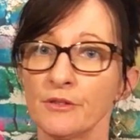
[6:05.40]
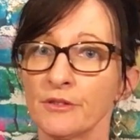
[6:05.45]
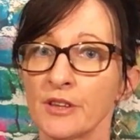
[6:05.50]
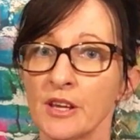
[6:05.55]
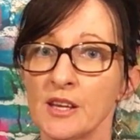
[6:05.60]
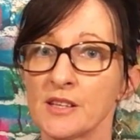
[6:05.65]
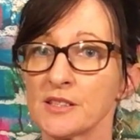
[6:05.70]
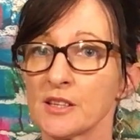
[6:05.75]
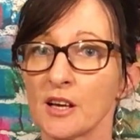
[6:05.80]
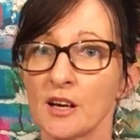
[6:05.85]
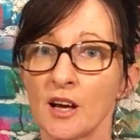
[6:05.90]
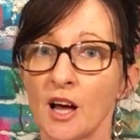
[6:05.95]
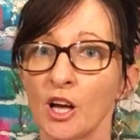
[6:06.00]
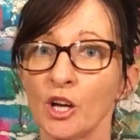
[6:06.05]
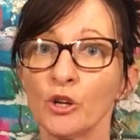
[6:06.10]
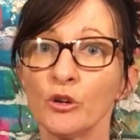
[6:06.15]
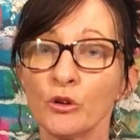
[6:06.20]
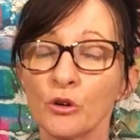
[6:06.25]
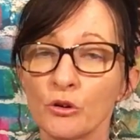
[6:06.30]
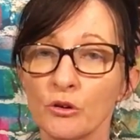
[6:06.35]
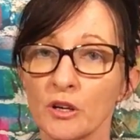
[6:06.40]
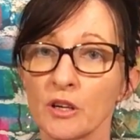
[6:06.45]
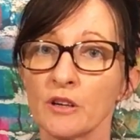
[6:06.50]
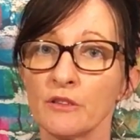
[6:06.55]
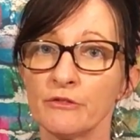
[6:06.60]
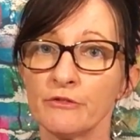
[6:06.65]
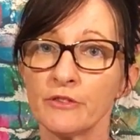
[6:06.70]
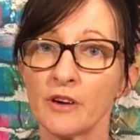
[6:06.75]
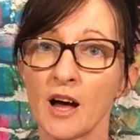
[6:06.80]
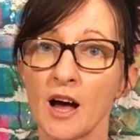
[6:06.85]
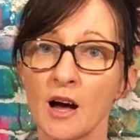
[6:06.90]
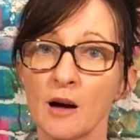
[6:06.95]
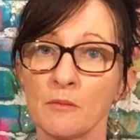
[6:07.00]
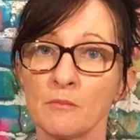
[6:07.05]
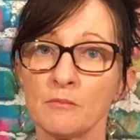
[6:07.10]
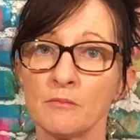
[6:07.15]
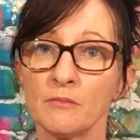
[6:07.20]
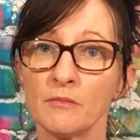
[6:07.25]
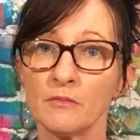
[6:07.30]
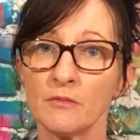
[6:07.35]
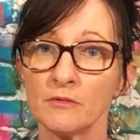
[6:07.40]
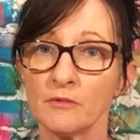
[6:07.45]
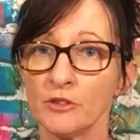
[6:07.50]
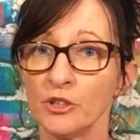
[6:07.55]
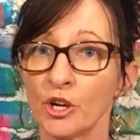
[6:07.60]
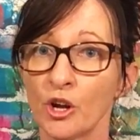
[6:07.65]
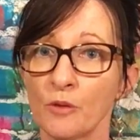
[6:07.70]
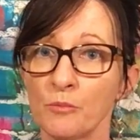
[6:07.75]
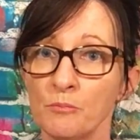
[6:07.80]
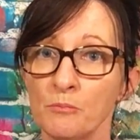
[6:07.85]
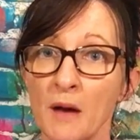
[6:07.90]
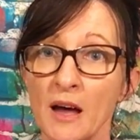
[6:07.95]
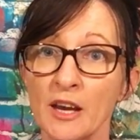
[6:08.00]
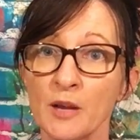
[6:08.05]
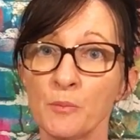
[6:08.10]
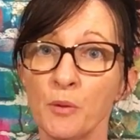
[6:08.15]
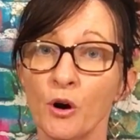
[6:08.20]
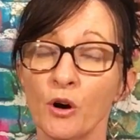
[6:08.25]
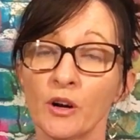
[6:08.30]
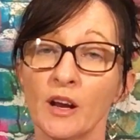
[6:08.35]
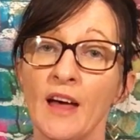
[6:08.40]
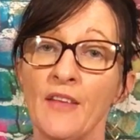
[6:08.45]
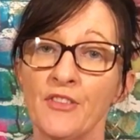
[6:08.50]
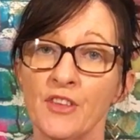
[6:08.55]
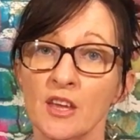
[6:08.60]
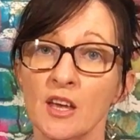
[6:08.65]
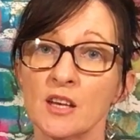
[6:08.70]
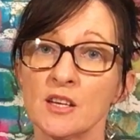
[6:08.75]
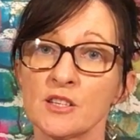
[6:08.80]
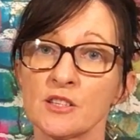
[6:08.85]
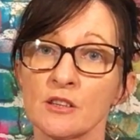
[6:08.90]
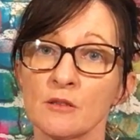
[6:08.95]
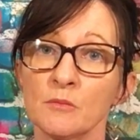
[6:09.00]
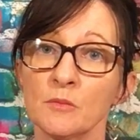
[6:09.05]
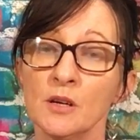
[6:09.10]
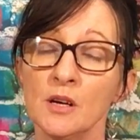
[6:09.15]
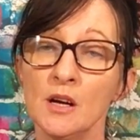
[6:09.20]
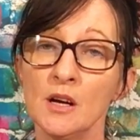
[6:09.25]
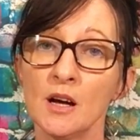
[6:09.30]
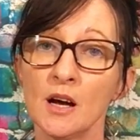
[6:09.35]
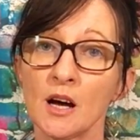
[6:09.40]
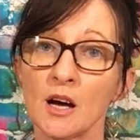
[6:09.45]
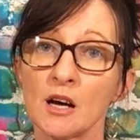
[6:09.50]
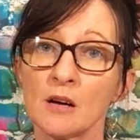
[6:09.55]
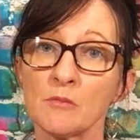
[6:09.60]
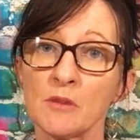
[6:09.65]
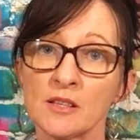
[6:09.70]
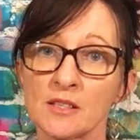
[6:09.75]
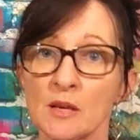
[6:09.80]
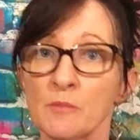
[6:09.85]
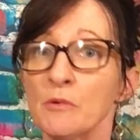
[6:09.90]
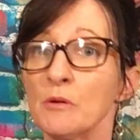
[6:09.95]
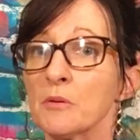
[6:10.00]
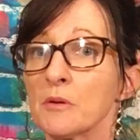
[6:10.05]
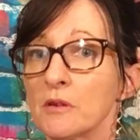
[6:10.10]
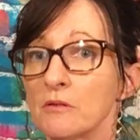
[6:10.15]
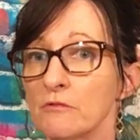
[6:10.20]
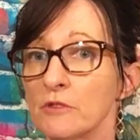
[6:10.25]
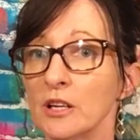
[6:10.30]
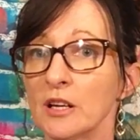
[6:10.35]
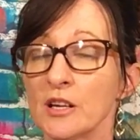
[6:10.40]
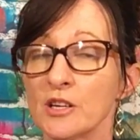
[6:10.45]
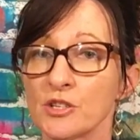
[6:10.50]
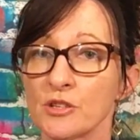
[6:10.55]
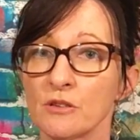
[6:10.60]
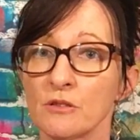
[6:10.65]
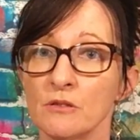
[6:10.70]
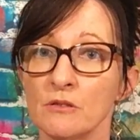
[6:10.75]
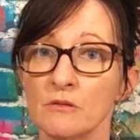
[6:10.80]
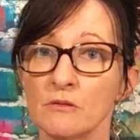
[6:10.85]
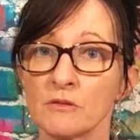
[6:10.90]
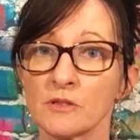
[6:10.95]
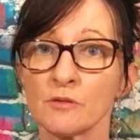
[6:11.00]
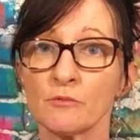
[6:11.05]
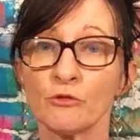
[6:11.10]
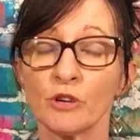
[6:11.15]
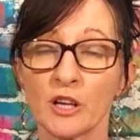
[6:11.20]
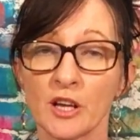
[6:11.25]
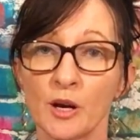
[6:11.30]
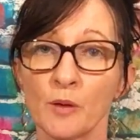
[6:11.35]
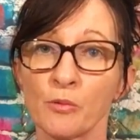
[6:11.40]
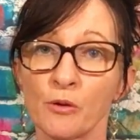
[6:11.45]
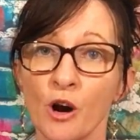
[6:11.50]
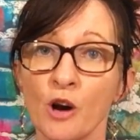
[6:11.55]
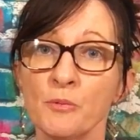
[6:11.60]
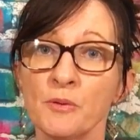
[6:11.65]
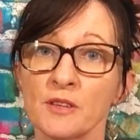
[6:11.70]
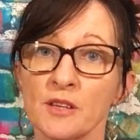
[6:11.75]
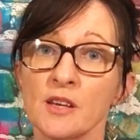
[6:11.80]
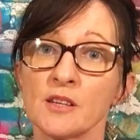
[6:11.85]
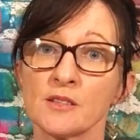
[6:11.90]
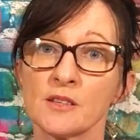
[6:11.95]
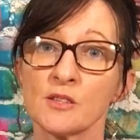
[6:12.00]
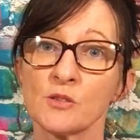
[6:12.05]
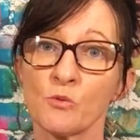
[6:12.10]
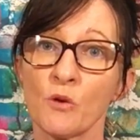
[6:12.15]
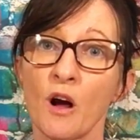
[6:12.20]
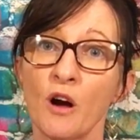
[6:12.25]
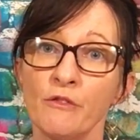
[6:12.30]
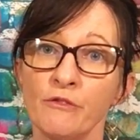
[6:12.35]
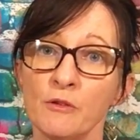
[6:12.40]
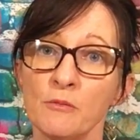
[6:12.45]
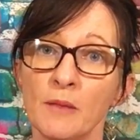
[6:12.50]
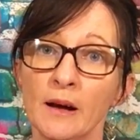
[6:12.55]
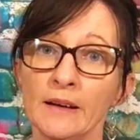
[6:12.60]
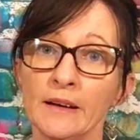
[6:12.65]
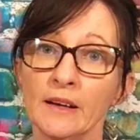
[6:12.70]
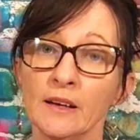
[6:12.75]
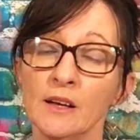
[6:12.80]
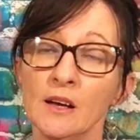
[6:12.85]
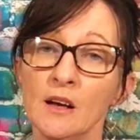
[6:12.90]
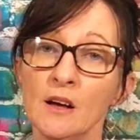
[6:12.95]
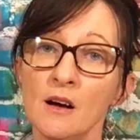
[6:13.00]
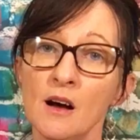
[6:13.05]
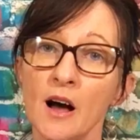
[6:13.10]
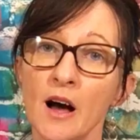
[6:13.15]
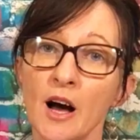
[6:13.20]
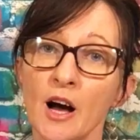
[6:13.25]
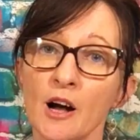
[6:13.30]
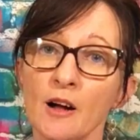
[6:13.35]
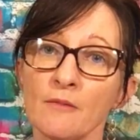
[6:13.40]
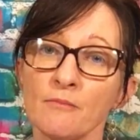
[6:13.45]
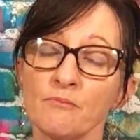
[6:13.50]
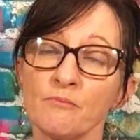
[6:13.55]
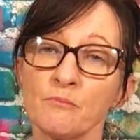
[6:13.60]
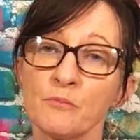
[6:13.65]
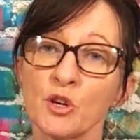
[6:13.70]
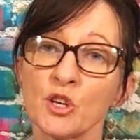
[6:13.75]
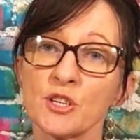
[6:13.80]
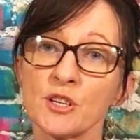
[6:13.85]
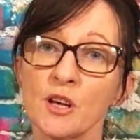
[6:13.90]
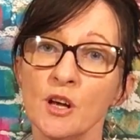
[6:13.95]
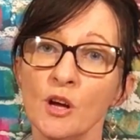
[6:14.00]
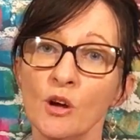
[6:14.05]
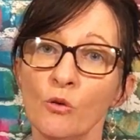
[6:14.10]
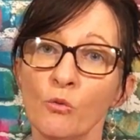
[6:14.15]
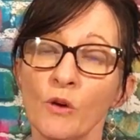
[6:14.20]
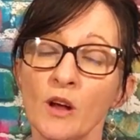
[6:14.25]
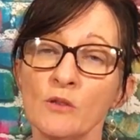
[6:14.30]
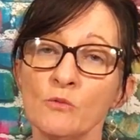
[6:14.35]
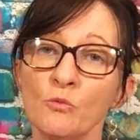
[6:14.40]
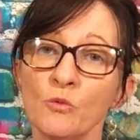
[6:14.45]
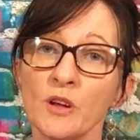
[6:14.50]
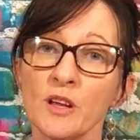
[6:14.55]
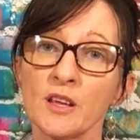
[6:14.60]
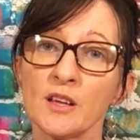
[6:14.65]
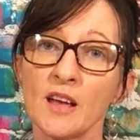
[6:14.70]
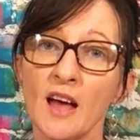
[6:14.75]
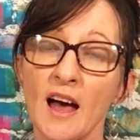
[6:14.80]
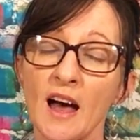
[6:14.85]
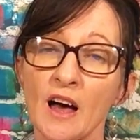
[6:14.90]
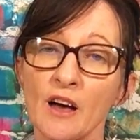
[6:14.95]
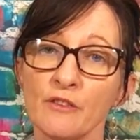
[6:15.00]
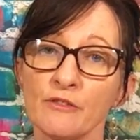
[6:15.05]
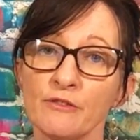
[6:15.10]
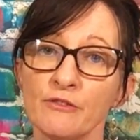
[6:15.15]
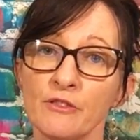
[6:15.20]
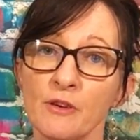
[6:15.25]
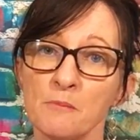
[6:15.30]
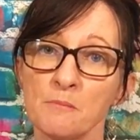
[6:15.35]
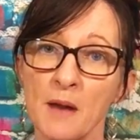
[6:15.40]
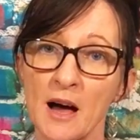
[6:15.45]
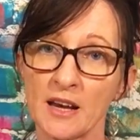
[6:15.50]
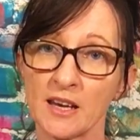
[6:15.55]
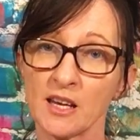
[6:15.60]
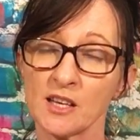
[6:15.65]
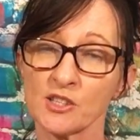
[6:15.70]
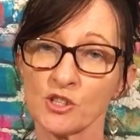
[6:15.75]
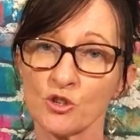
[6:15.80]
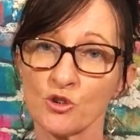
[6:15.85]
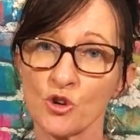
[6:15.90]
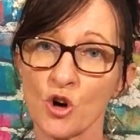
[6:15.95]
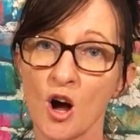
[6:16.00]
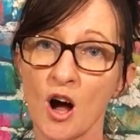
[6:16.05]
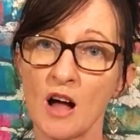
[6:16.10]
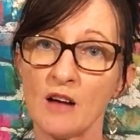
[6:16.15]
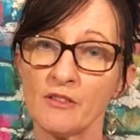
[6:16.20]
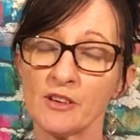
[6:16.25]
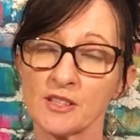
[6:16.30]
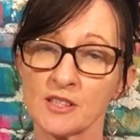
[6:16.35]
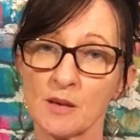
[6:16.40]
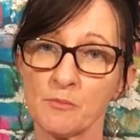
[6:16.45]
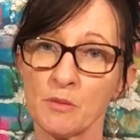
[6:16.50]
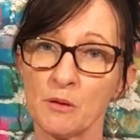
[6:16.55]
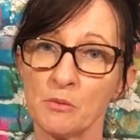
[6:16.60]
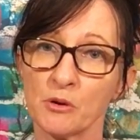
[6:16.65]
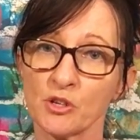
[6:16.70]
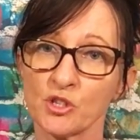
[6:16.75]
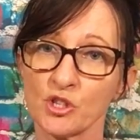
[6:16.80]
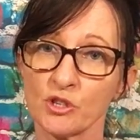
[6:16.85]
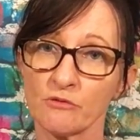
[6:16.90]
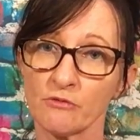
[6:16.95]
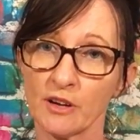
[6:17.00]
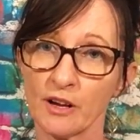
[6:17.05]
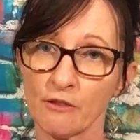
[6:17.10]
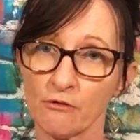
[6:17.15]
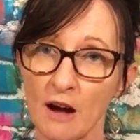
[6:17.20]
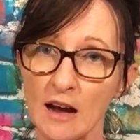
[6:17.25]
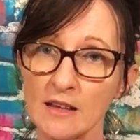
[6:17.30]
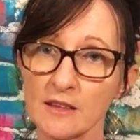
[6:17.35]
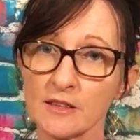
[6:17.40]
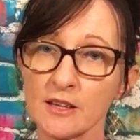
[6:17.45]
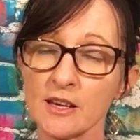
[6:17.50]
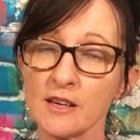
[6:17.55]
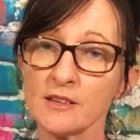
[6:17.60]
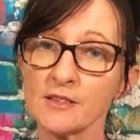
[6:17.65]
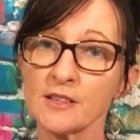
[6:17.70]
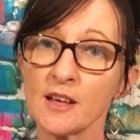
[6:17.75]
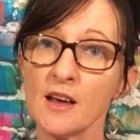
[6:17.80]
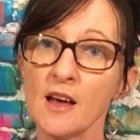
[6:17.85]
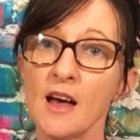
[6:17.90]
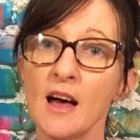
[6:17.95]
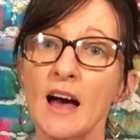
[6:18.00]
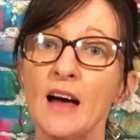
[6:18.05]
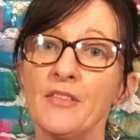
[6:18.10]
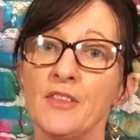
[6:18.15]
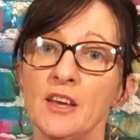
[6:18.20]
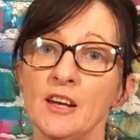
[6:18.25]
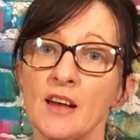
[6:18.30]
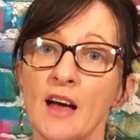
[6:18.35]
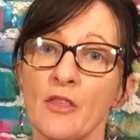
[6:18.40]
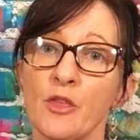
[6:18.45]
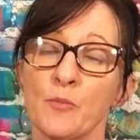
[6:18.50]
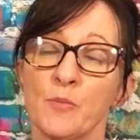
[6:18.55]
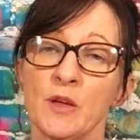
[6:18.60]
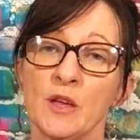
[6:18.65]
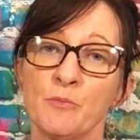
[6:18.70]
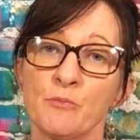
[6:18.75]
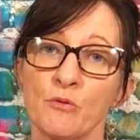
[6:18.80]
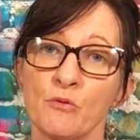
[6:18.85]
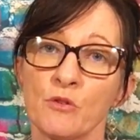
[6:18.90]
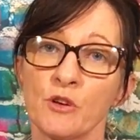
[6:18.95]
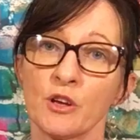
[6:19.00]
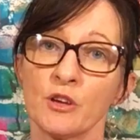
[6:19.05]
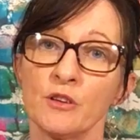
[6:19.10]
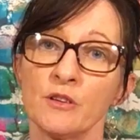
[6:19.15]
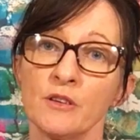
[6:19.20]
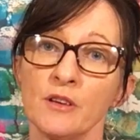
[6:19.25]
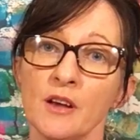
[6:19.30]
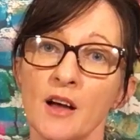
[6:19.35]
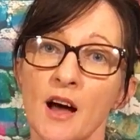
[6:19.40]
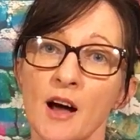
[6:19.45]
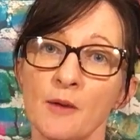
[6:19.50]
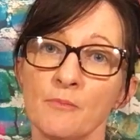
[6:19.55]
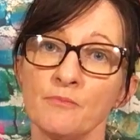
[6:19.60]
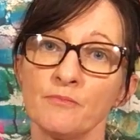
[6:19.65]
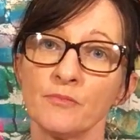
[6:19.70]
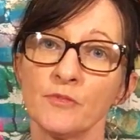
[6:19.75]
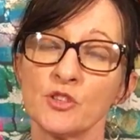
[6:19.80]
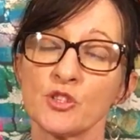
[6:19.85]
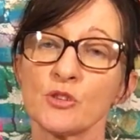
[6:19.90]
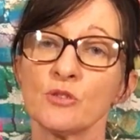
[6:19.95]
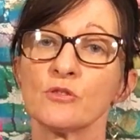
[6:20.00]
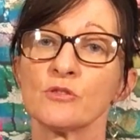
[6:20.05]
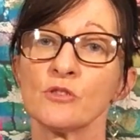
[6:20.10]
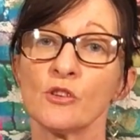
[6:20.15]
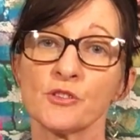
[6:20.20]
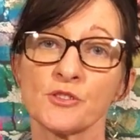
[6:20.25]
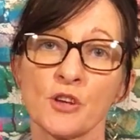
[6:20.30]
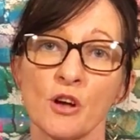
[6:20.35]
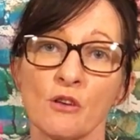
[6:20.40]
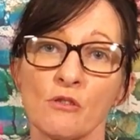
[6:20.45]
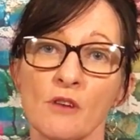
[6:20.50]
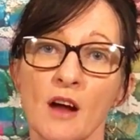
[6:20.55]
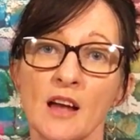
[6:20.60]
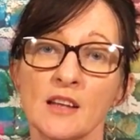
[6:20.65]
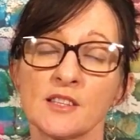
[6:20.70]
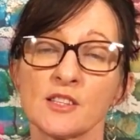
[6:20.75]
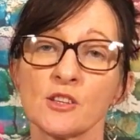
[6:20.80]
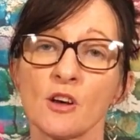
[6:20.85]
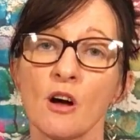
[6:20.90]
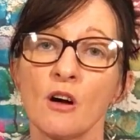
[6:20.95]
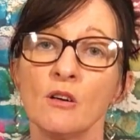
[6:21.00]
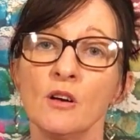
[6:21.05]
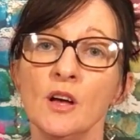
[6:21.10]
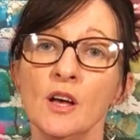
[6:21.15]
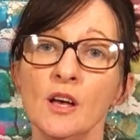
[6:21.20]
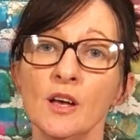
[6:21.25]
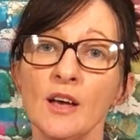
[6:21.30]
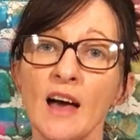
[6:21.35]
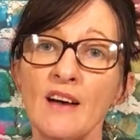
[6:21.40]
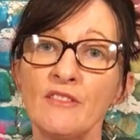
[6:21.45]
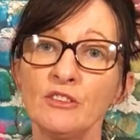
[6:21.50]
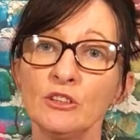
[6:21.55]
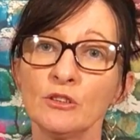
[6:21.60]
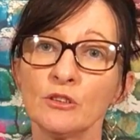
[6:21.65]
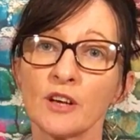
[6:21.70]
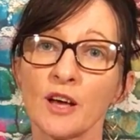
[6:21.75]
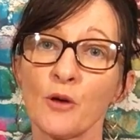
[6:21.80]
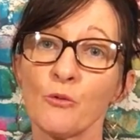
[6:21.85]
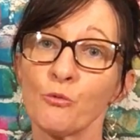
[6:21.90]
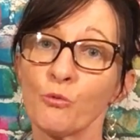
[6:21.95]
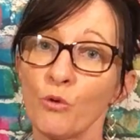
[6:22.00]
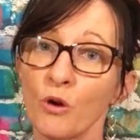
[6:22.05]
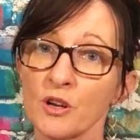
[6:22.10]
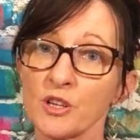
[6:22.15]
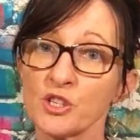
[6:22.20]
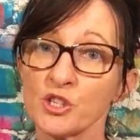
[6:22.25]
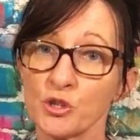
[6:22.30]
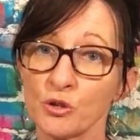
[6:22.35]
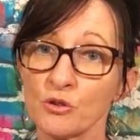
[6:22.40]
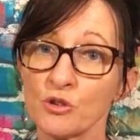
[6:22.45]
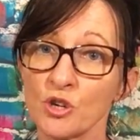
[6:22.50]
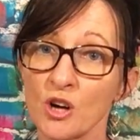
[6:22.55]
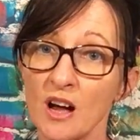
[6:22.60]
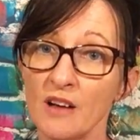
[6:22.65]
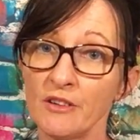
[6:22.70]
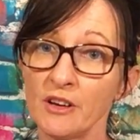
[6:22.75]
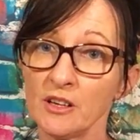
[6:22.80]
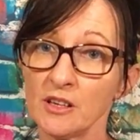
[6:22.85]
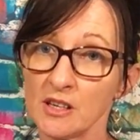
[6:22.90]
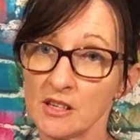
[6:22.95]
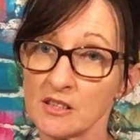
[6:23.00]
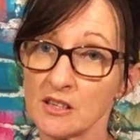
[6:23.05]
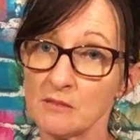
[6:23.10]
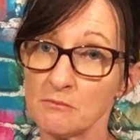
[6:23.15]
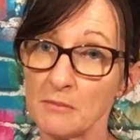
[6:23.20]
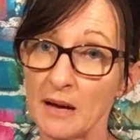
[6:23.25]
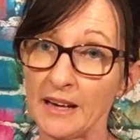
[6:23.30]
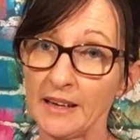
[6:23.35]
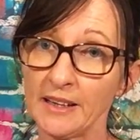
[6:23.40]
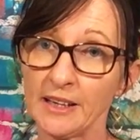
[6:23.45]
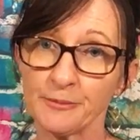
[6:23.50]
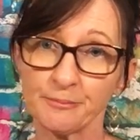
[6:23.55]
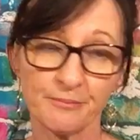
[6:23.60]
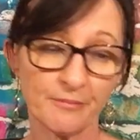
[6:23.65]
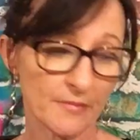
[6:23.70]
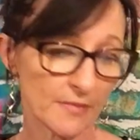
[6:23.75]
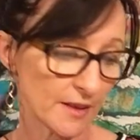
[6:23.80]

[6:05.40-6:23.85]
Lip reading: there's a lucrative money pot at the end of them, and some people can really do some really inappropriate things as well for money. But when we have money as a driver, some people can do really great things, and then other people can do not so great. So have a look at what is your driver. Is it money?